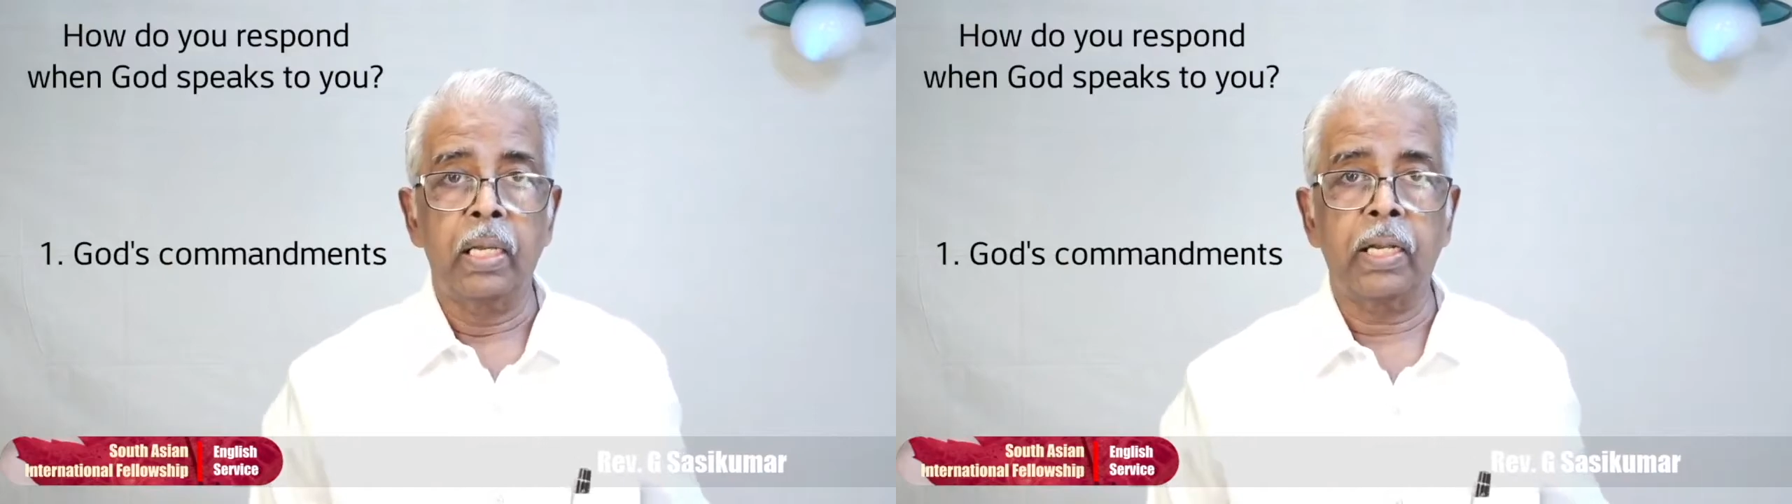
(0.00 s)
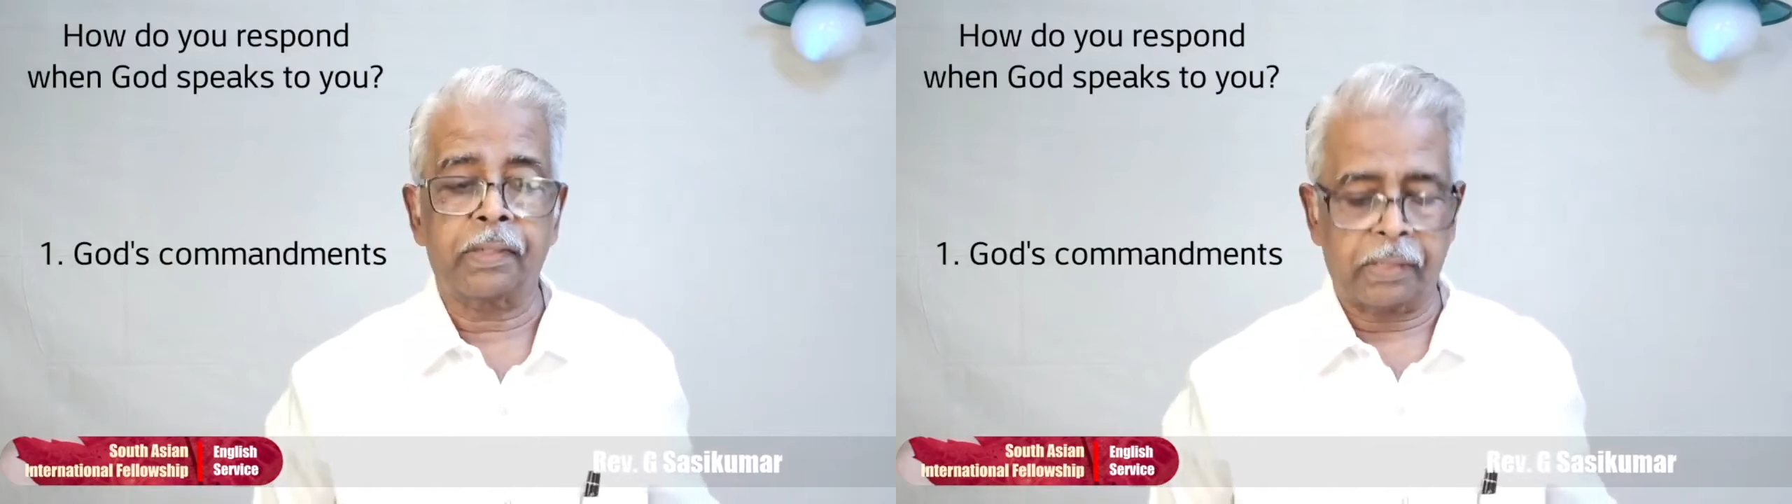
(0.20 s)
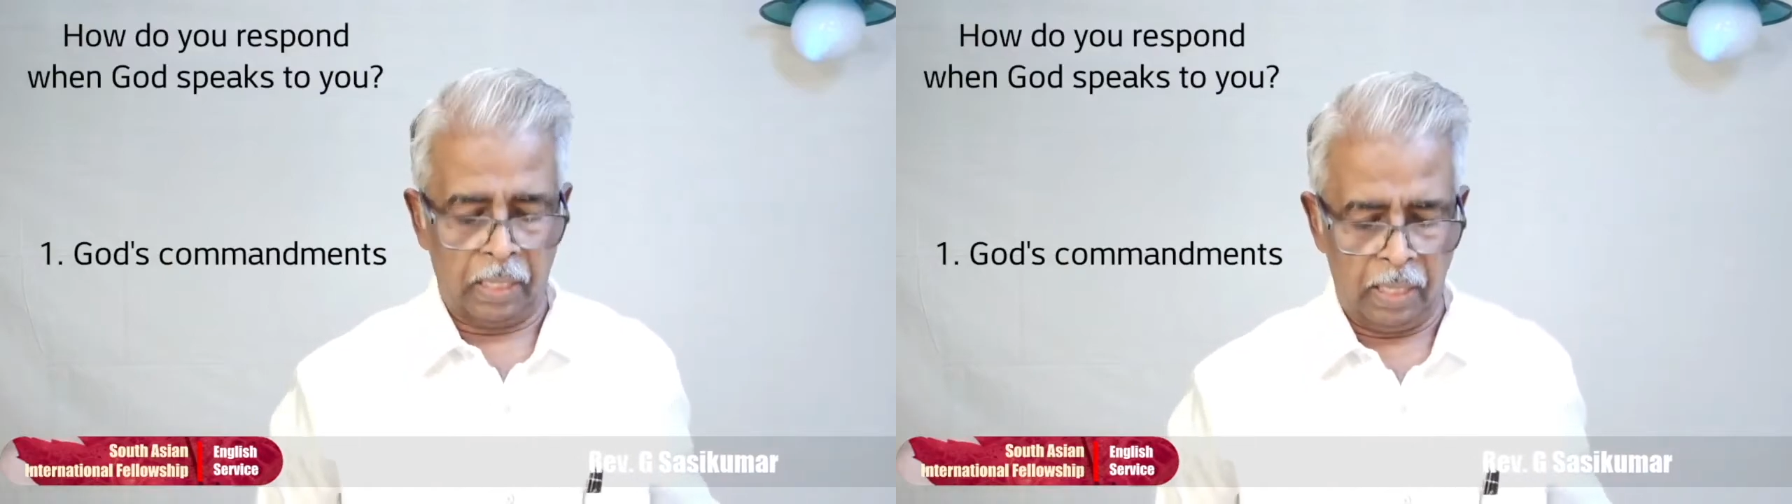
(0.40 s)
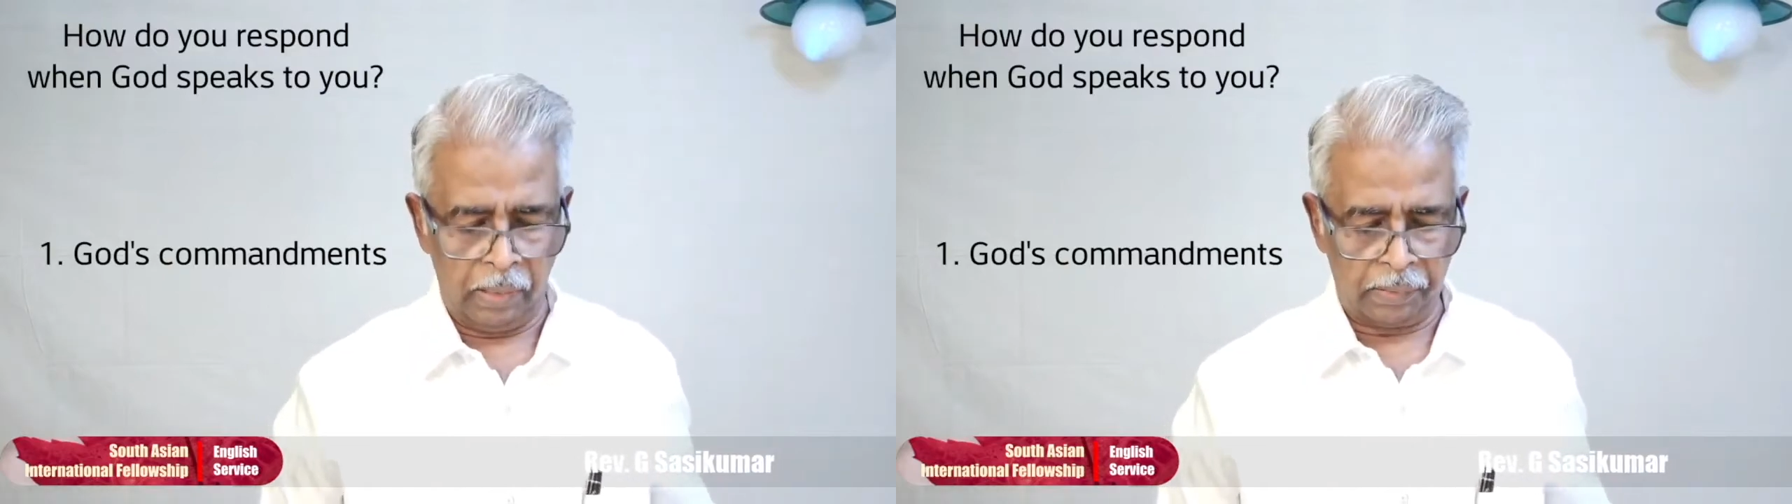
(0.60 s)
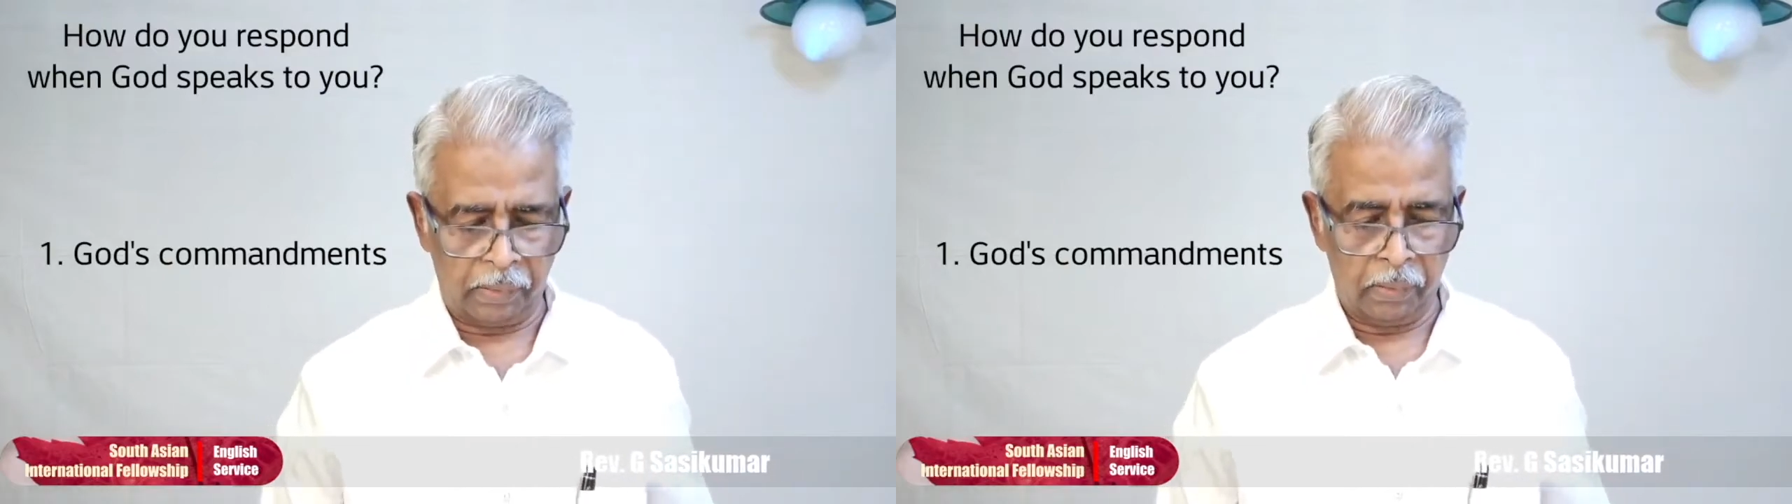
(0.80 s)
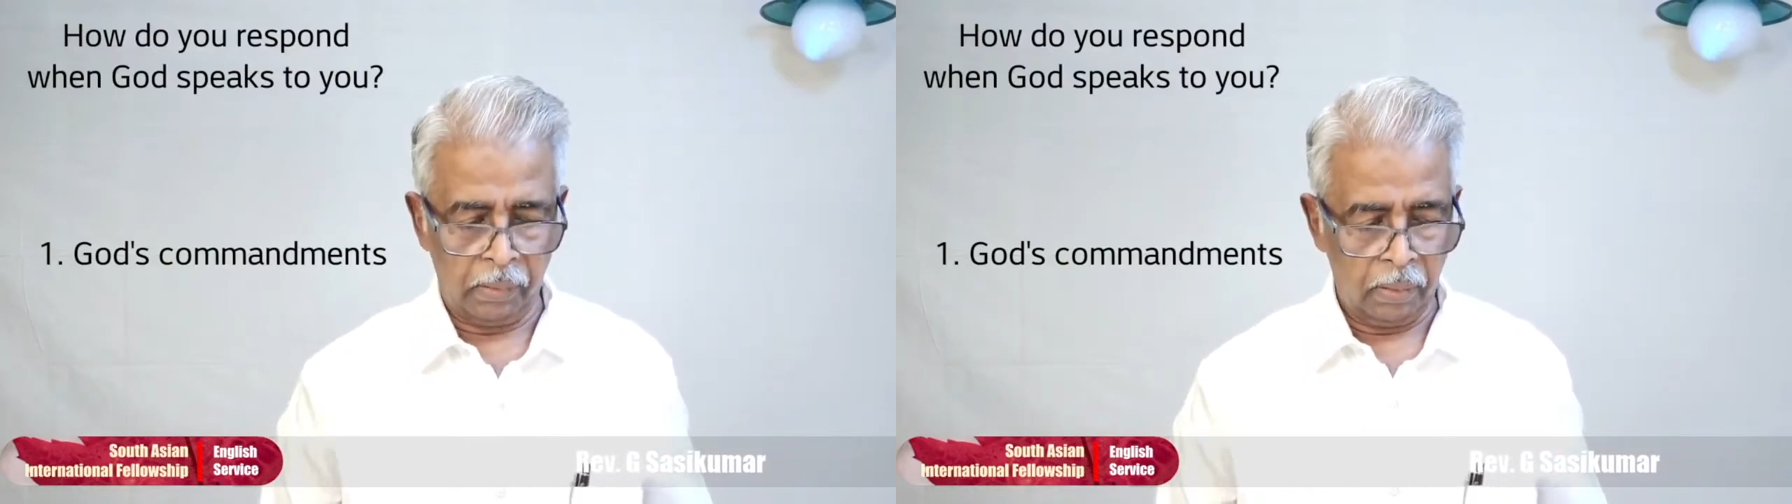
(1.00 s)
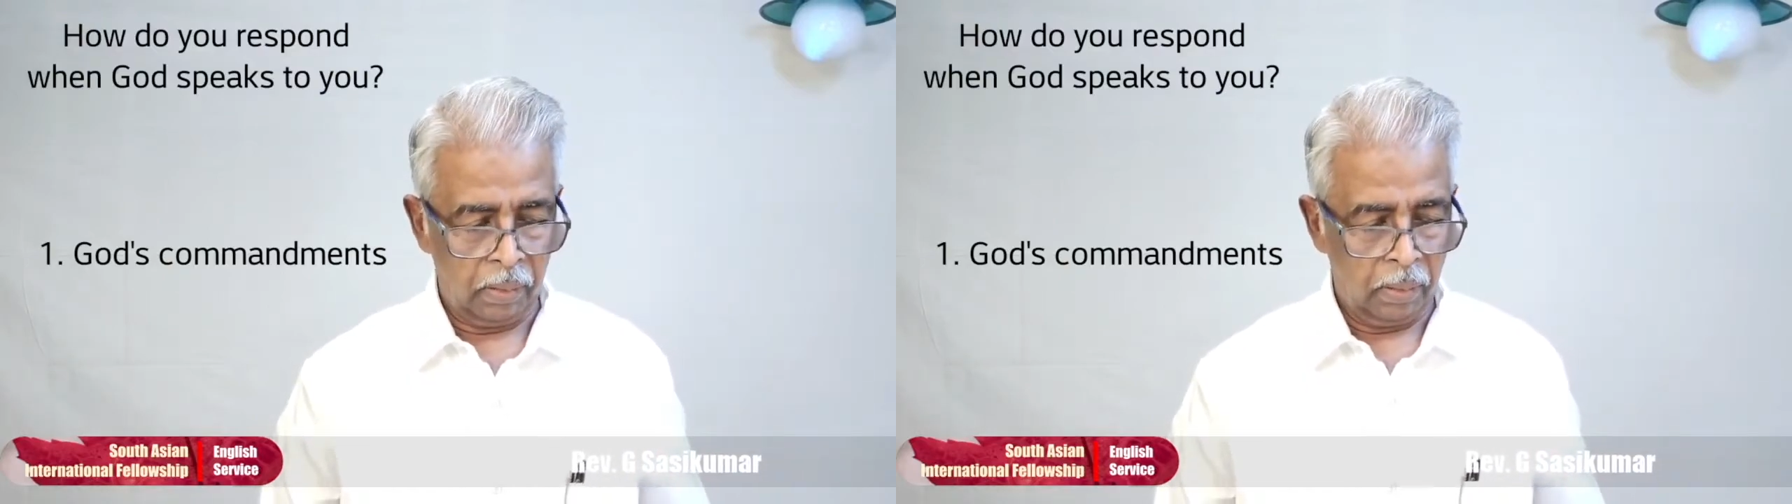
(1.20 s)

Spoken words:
In Exodus